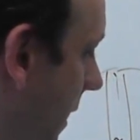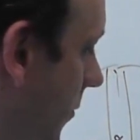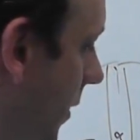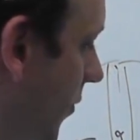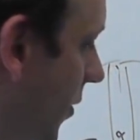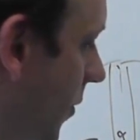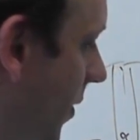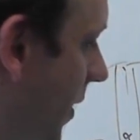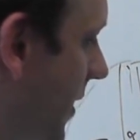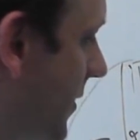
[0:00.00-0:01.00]
equilibrium
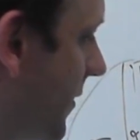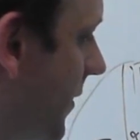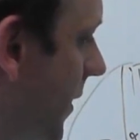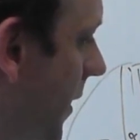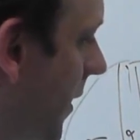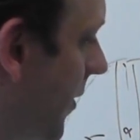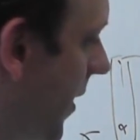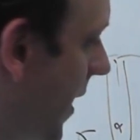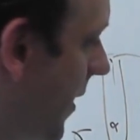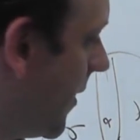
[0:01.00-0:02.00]
with this,
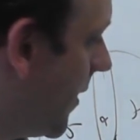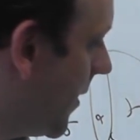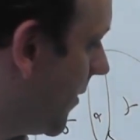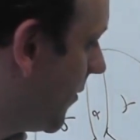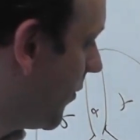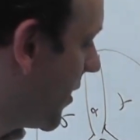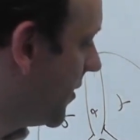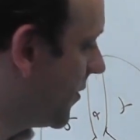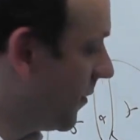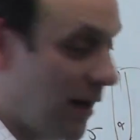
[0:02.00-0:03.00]
that, and we
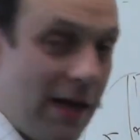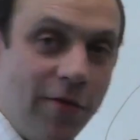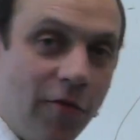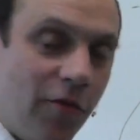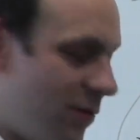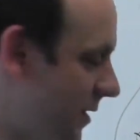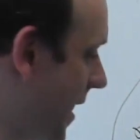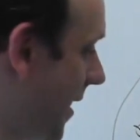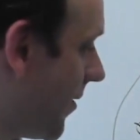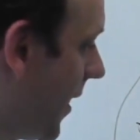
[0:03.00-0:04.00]
could do a lever rule to
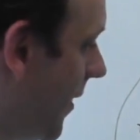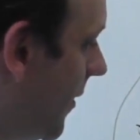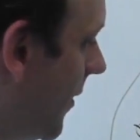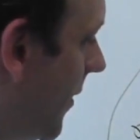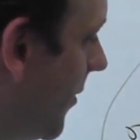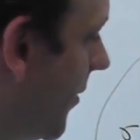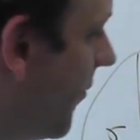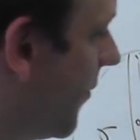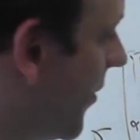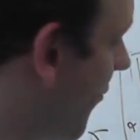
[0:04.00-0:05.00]
get that the,
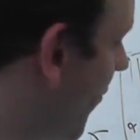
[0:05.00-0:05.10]
the